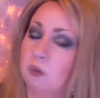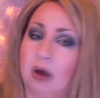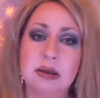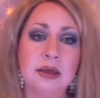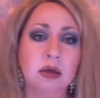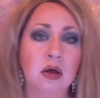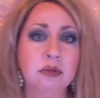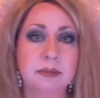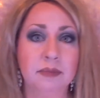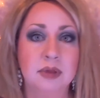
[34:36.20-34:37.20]
why'd they call
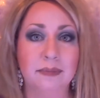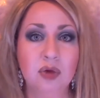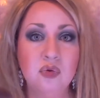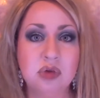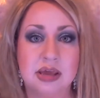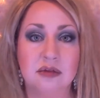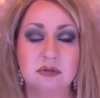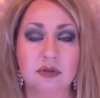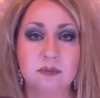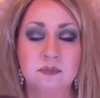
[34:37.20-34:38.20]
them
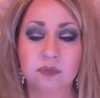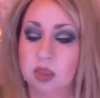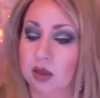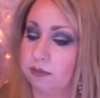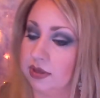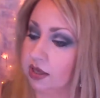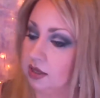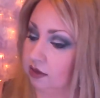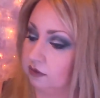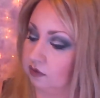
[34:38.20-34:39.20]
kabukis?
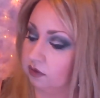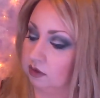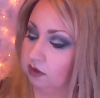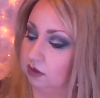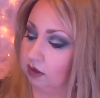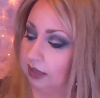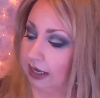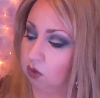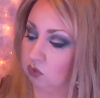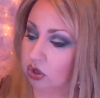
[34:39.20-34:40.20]
Because it
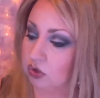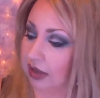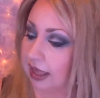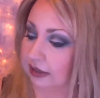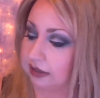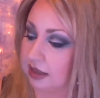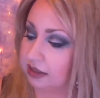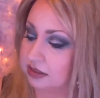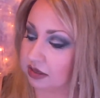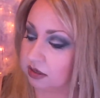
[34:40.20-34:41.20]
don't look like
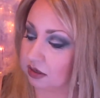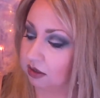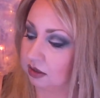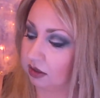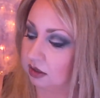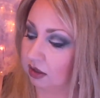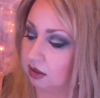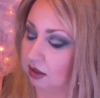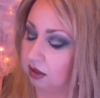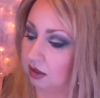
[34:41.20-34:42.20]
nothing.
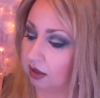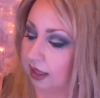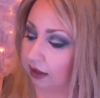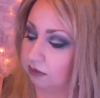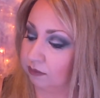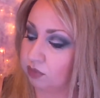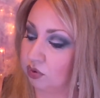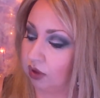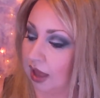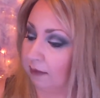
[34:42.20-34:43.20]
Like,
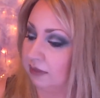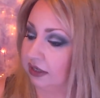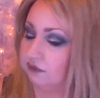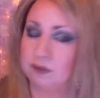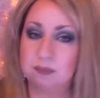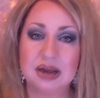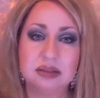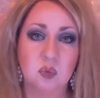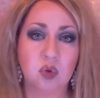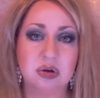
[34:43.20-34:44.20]
I mean, if you break
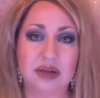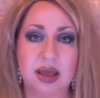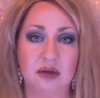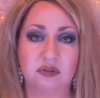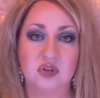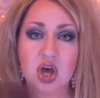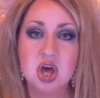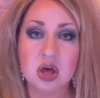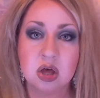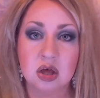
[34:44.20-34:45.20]
the word down, it's
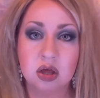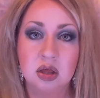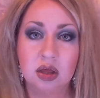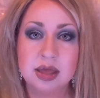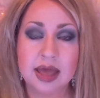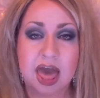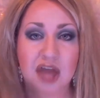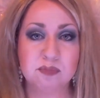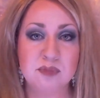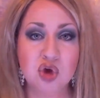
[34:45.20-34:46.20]
ka
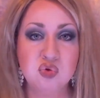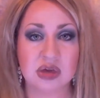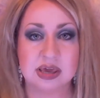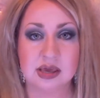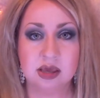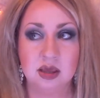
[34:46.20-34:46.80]
and buki.